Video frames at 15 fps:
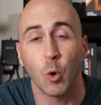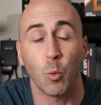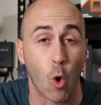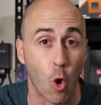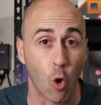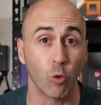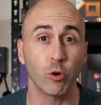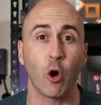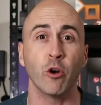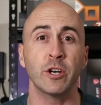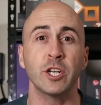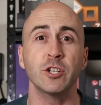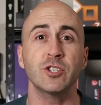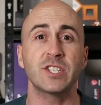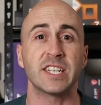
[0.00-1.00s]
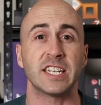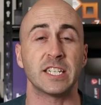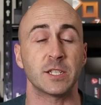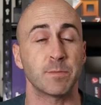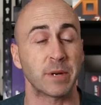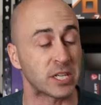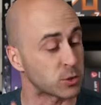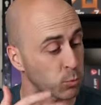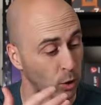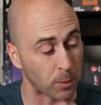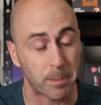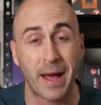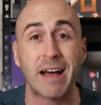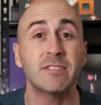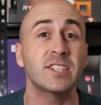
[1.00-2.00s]
Well, hold on to your seats because we're
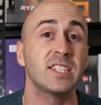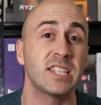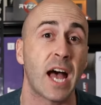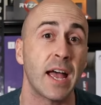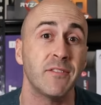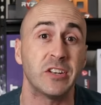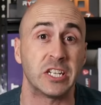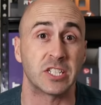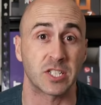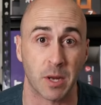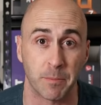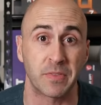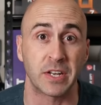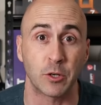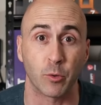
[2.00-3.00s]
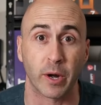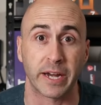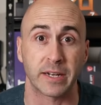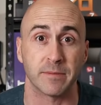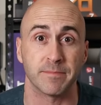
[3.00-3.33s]
about to dive into something great.